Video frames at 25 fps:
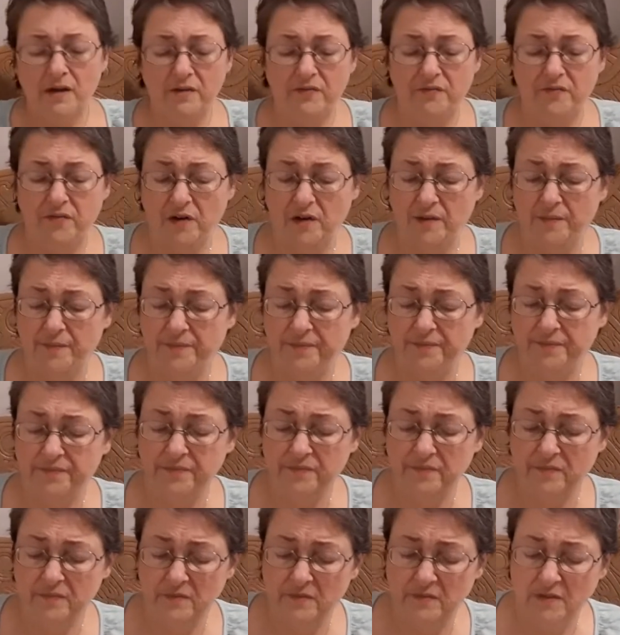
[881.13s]
of, um,
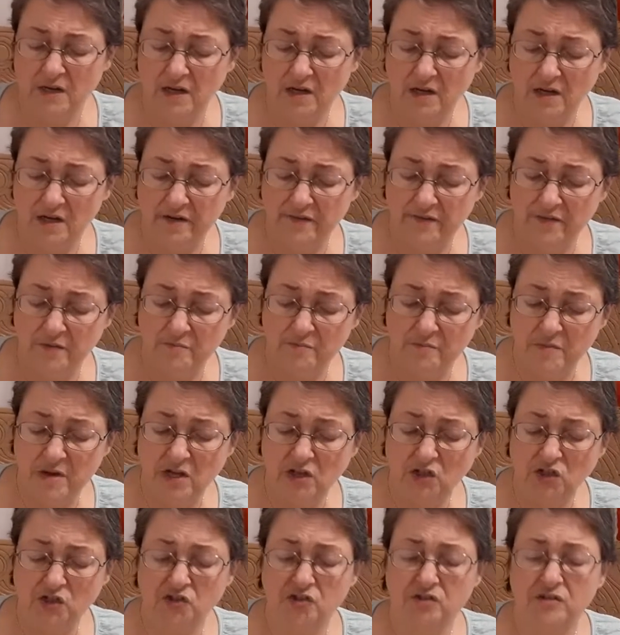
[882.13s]
got kind of a
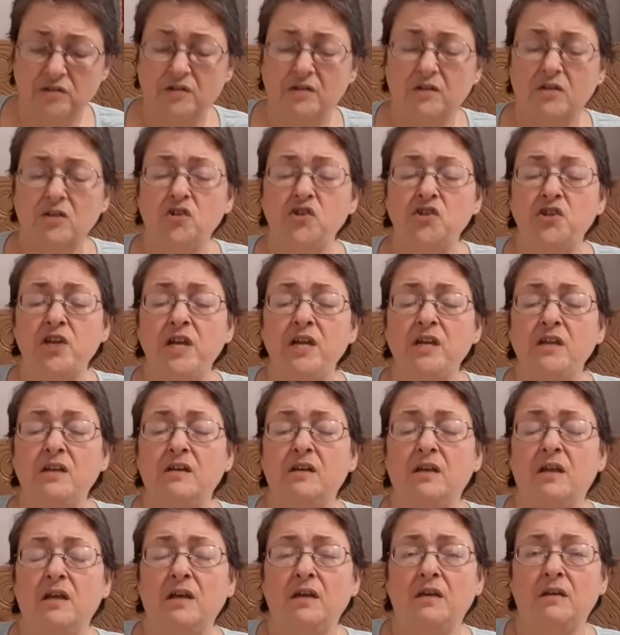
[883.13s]
mesh.
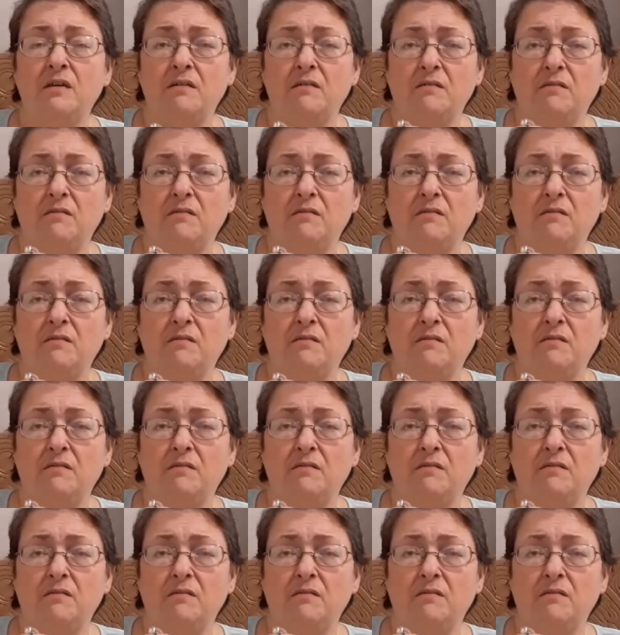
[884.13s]
Chain like